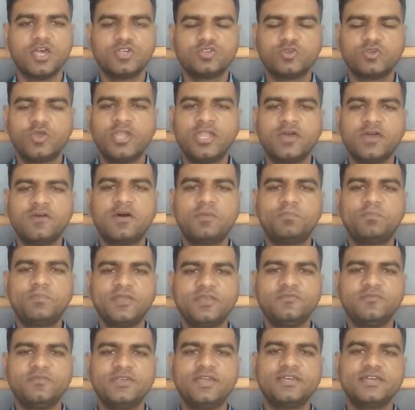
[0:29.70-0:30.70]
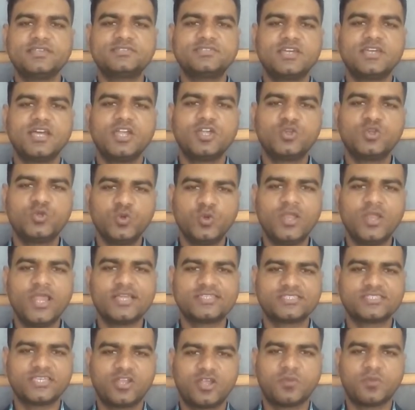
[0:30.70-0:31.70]
So in our previous two
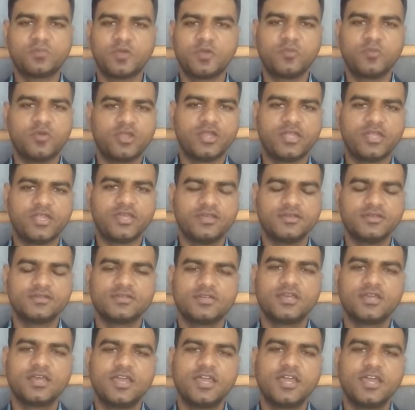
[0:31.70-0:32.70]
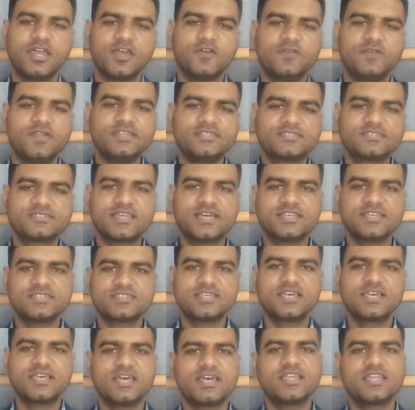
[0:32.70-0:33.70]
lecture of immunity, we discussed
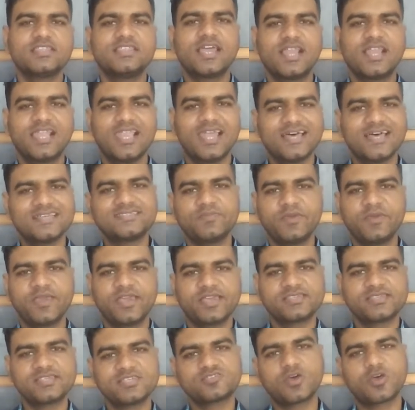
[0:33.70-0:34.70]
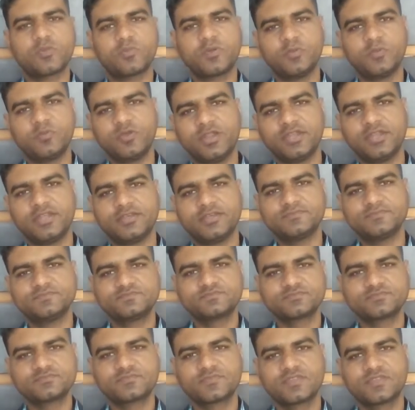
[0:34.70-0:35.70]
the classifications of immunity.
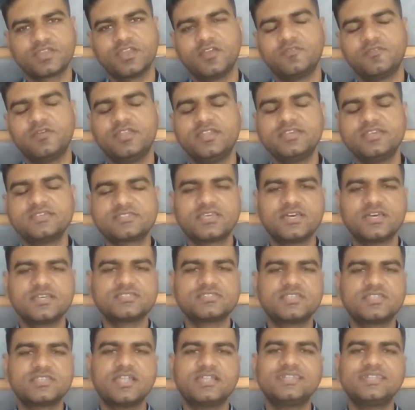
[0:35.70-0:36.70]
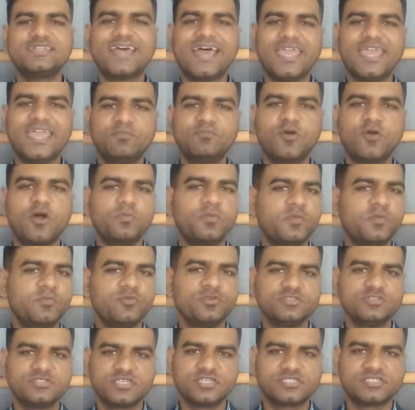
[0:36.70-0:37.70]
We discussed the type of
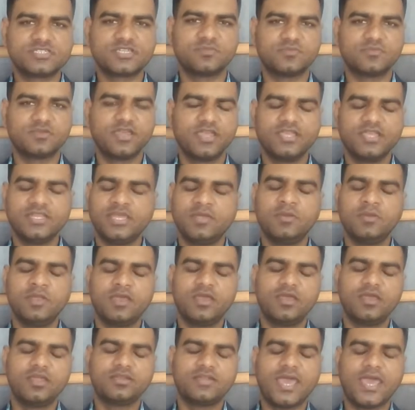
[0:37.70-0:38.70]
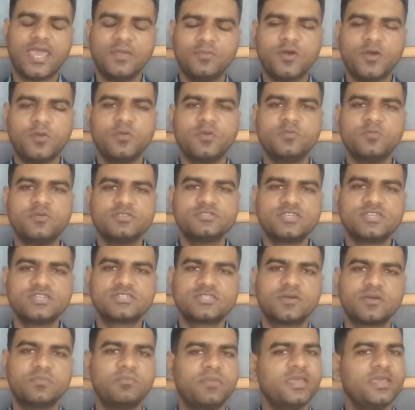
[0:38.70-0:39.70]
immune system. In a type of immune
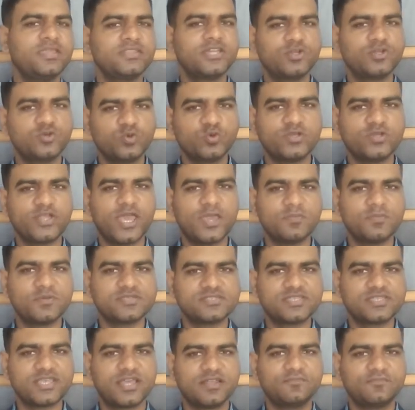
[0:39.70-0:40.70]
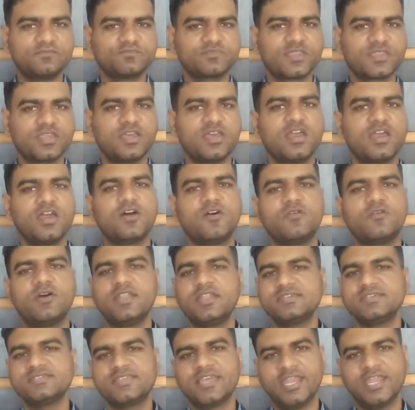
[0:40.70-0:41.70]
system, main the two type is there. One
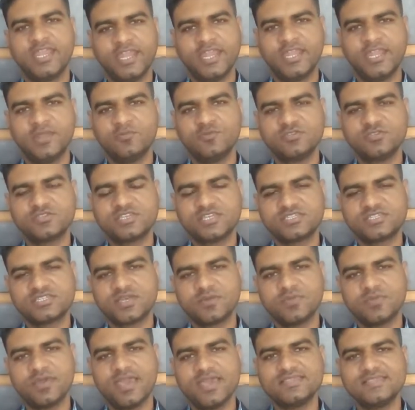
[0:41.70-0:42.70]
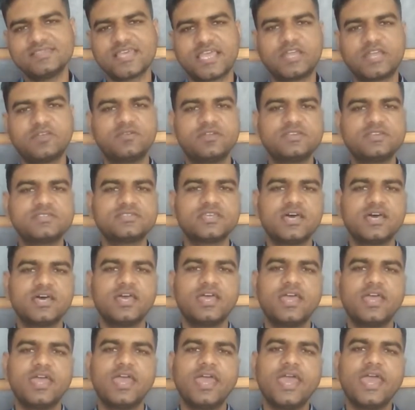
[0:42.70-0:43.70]
is the innate immune system and second one is the
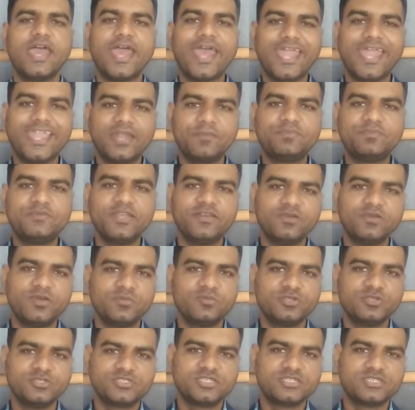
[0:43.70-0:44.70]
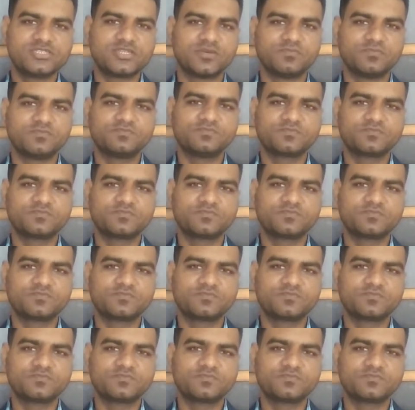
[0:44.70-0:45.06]
adaptive immune system.